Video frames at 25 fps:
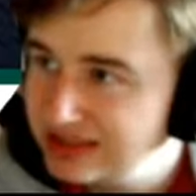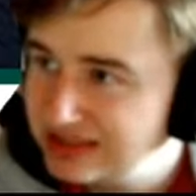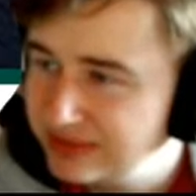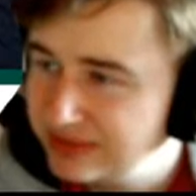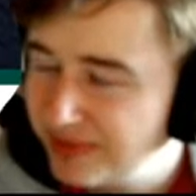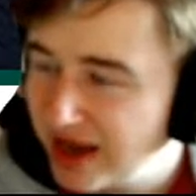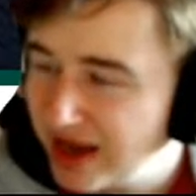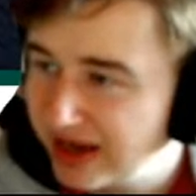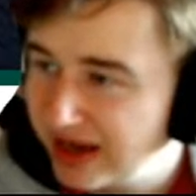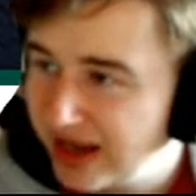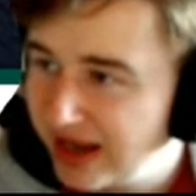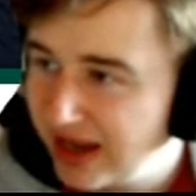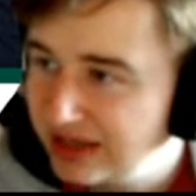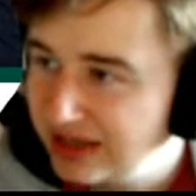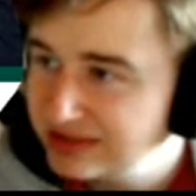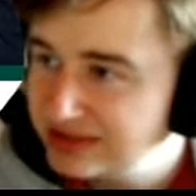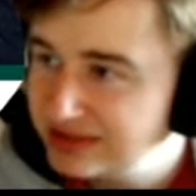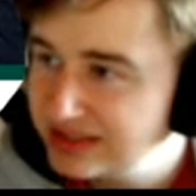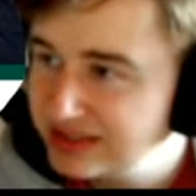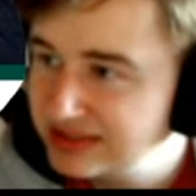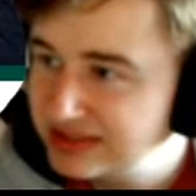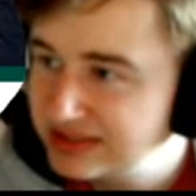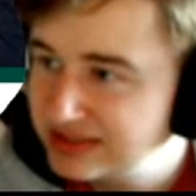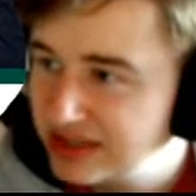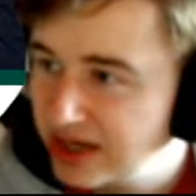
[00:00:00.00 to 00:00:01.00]
backhand
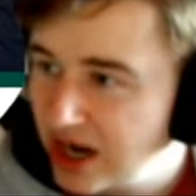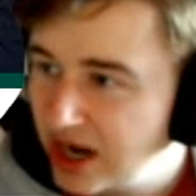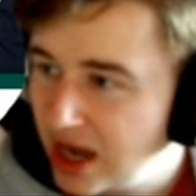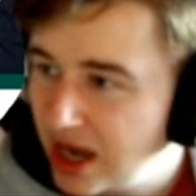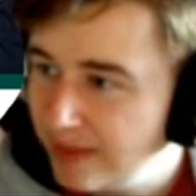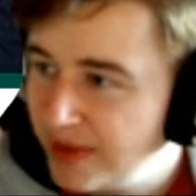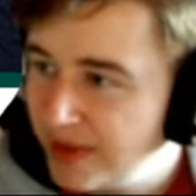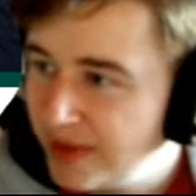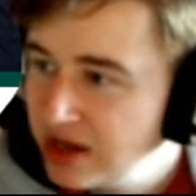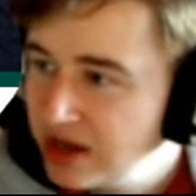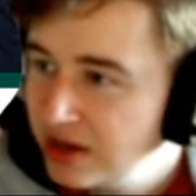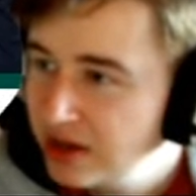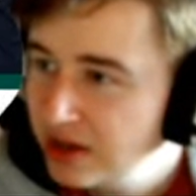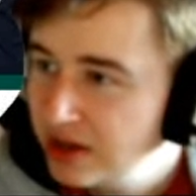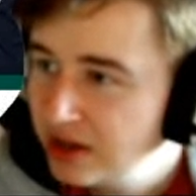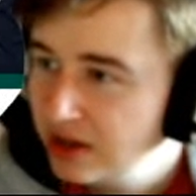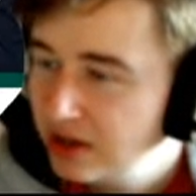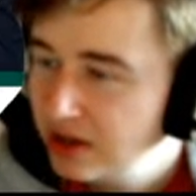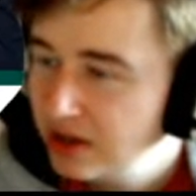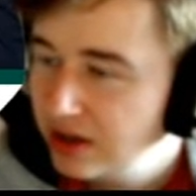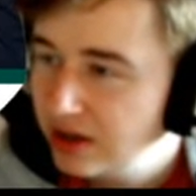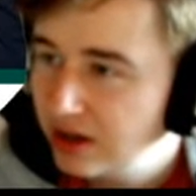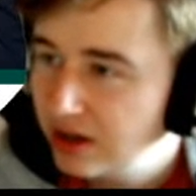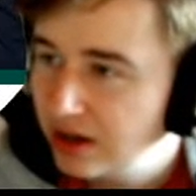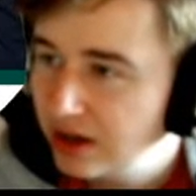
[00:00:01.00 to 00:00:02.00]
this time.
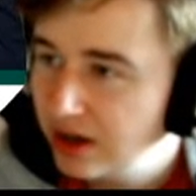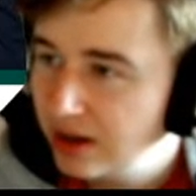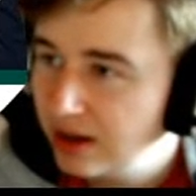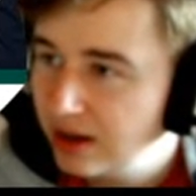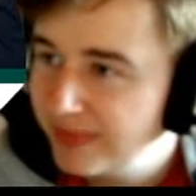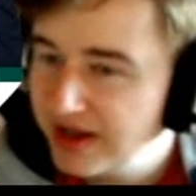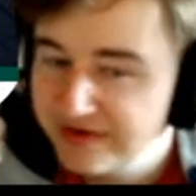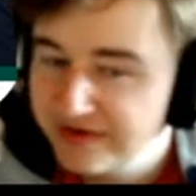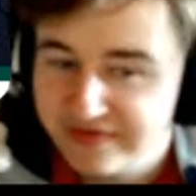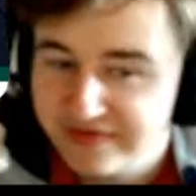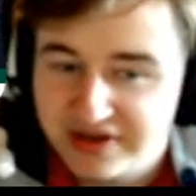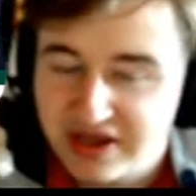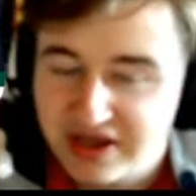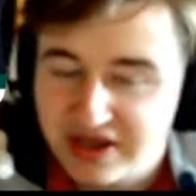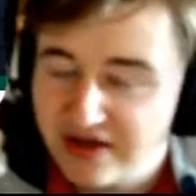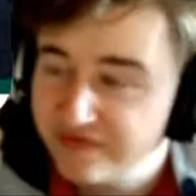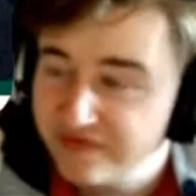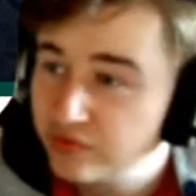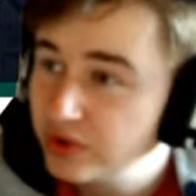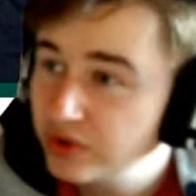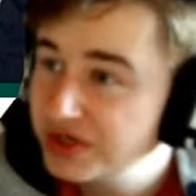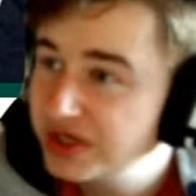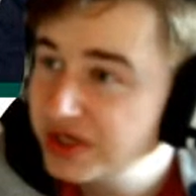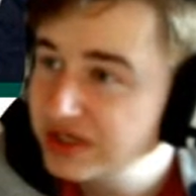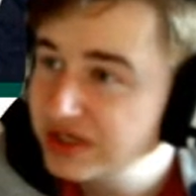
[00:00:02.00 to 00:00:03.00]
Medvedev
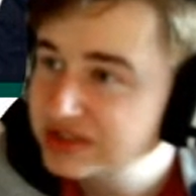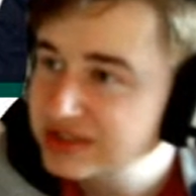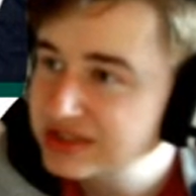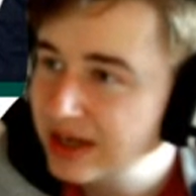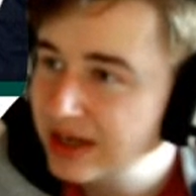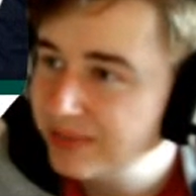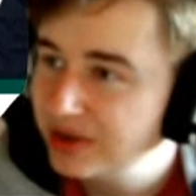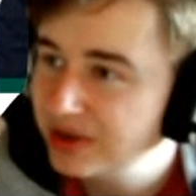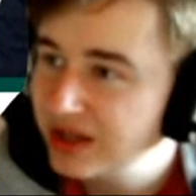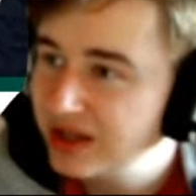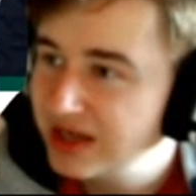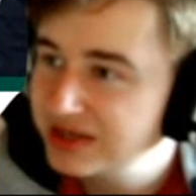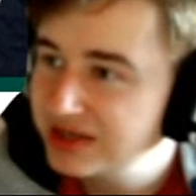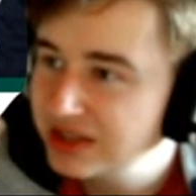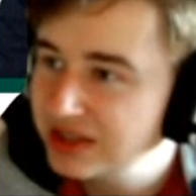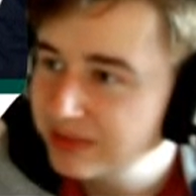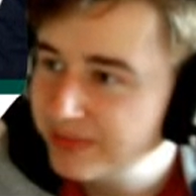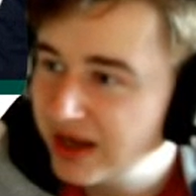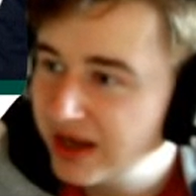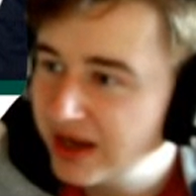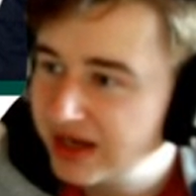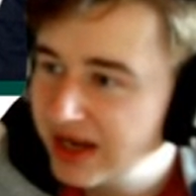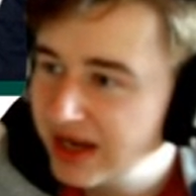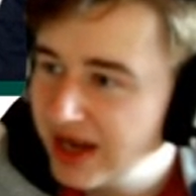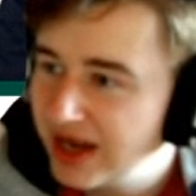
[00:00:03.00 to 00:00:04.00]
with a double-handed
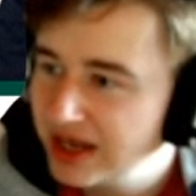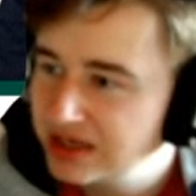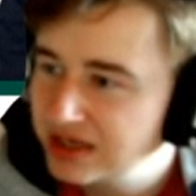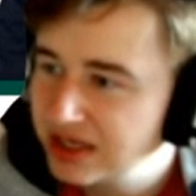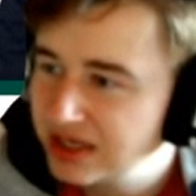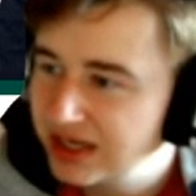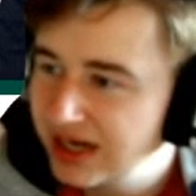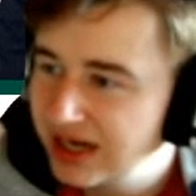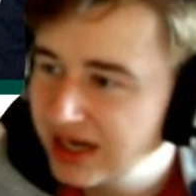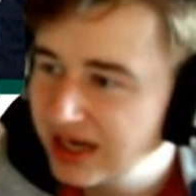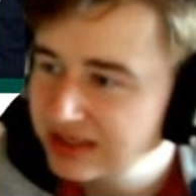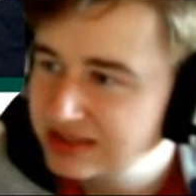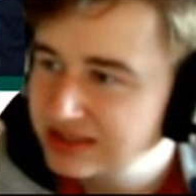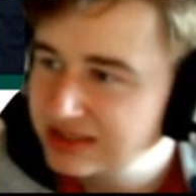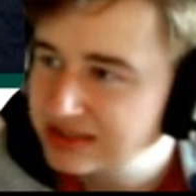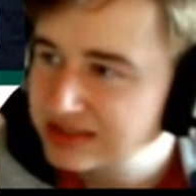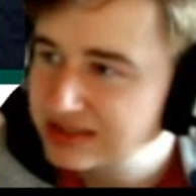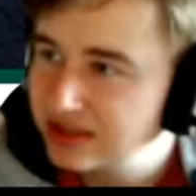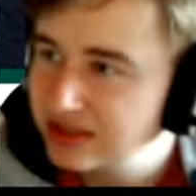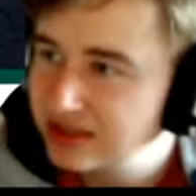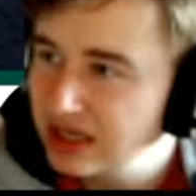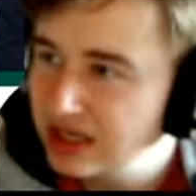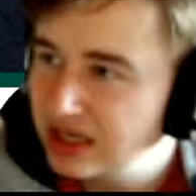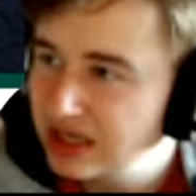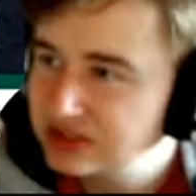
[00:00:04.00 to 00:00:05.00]
backhand. Again, the
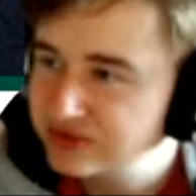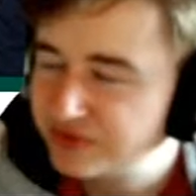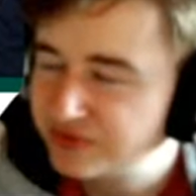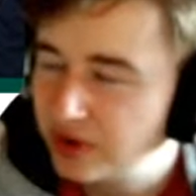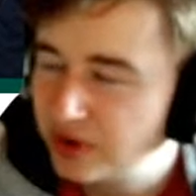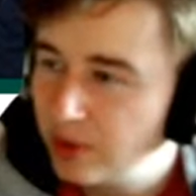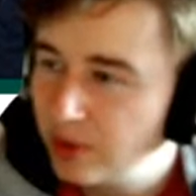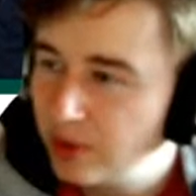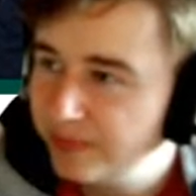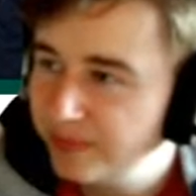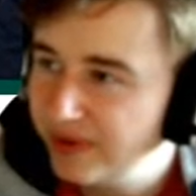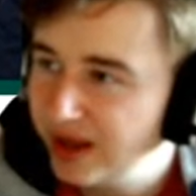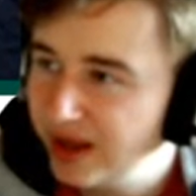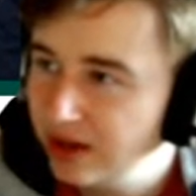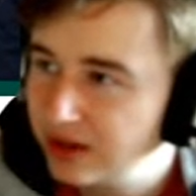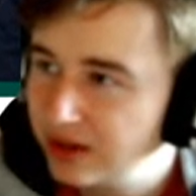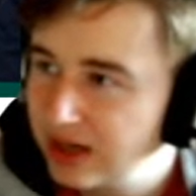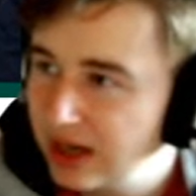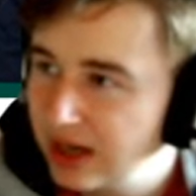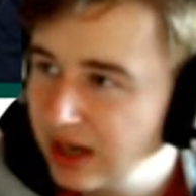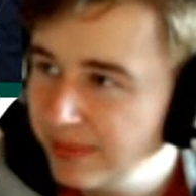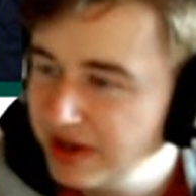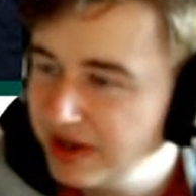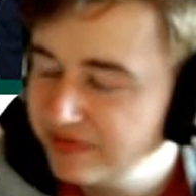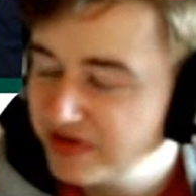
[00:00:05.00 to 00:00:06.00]
slice from
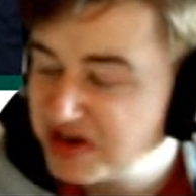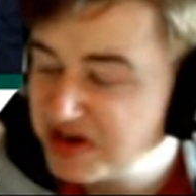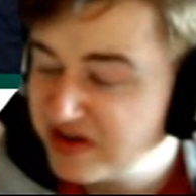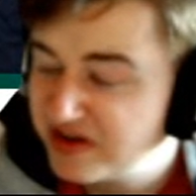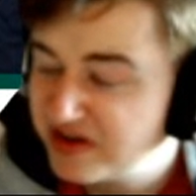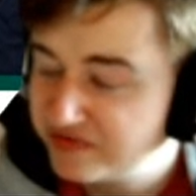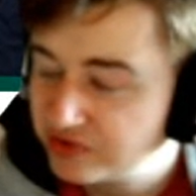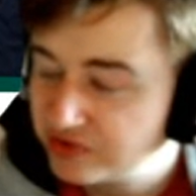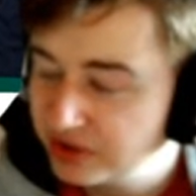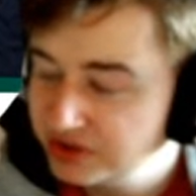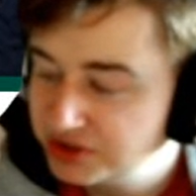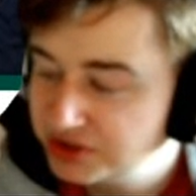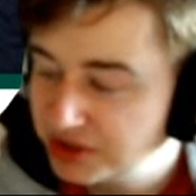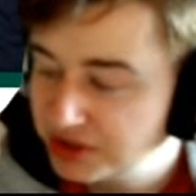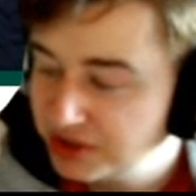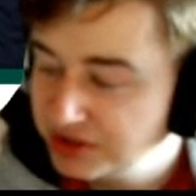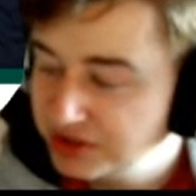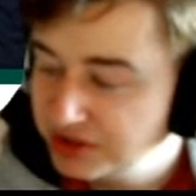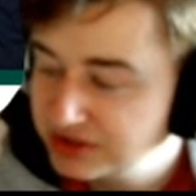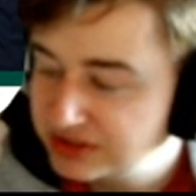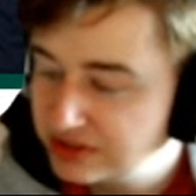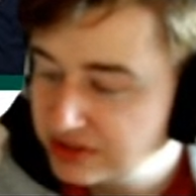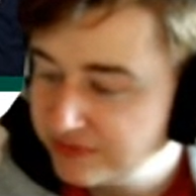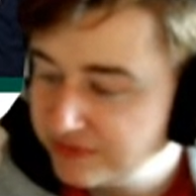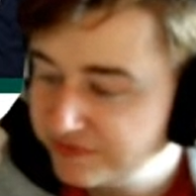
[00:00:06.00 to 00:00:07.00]
Opelka. Medvedev
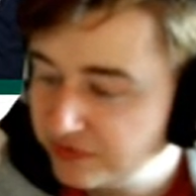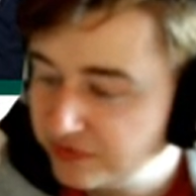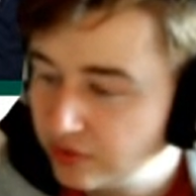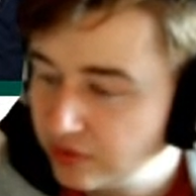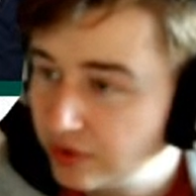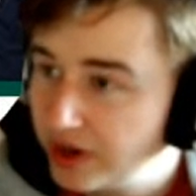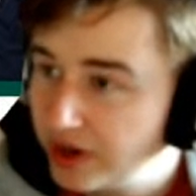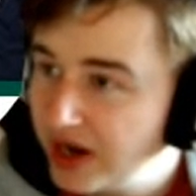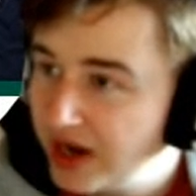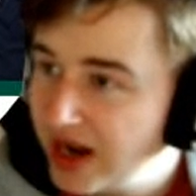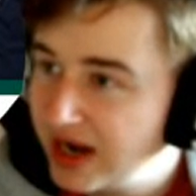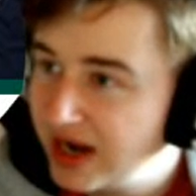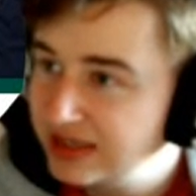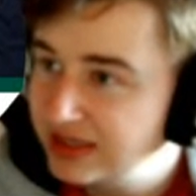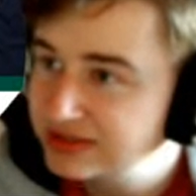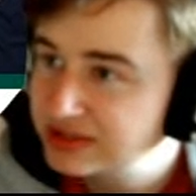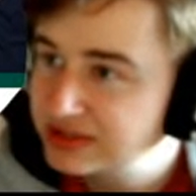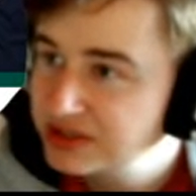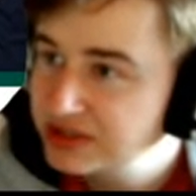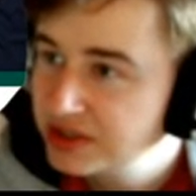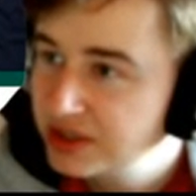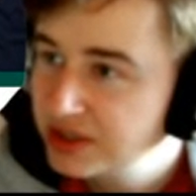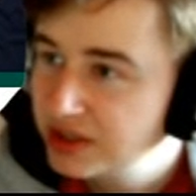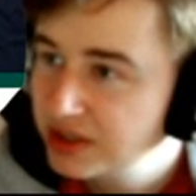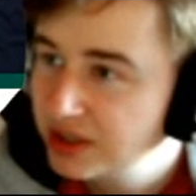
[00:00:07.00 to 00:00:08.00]
returns the forehand.